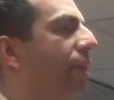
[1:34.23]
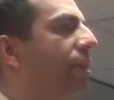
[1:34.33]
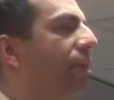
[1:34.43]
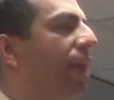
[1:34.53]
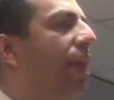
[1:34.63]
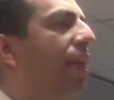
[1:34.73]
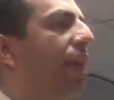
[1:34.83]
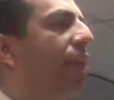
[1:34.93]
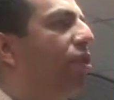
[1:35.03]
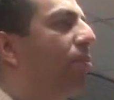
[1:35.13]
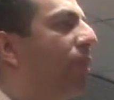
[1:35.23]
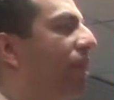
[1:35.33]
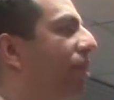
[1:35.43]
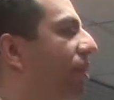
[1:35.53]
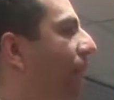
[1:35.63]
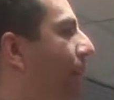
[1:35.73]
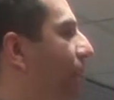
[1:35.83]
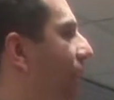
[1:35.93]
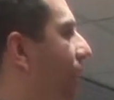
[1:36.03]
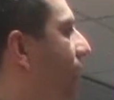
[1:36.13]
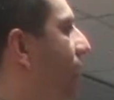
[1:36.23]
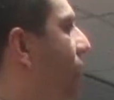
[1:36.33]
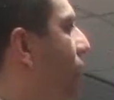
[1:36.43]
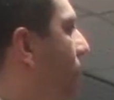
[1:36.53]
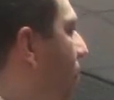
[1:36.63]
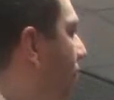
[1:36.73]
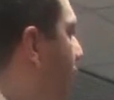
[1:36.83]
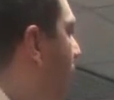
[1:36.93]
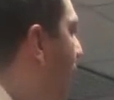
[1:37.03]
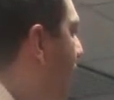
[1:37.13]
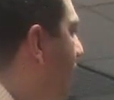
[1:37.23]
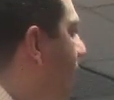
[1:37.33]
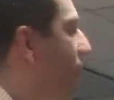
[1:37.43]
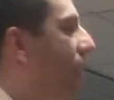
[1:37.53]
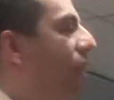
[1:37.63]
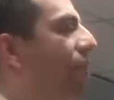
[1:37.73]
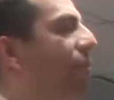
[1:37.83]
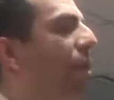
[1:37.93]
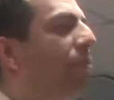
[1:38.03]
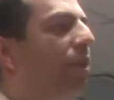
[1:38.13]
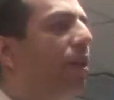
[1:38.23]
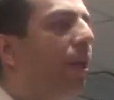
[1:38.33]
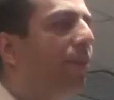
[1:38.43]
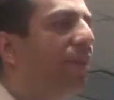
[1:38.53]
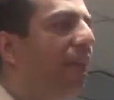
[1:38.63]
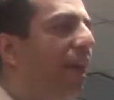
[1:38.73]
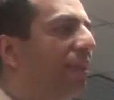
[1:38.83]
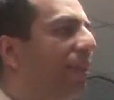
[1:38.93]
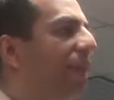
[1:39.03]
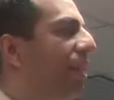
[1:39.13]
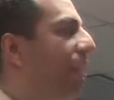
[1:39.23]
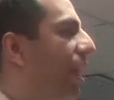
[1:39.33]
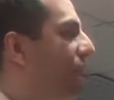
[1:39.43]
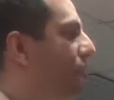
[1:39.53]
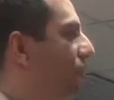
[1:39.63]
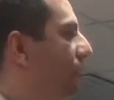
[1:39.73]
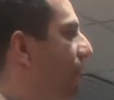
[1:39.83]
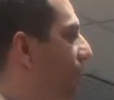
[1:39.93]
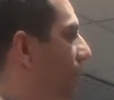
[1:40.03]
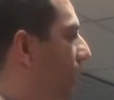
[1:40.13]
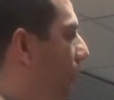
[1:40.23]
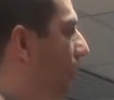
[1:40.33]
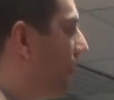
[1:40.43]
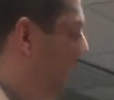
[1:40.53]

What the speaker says: stating that you must separate your personal assets from your company's assets, and they are two different economic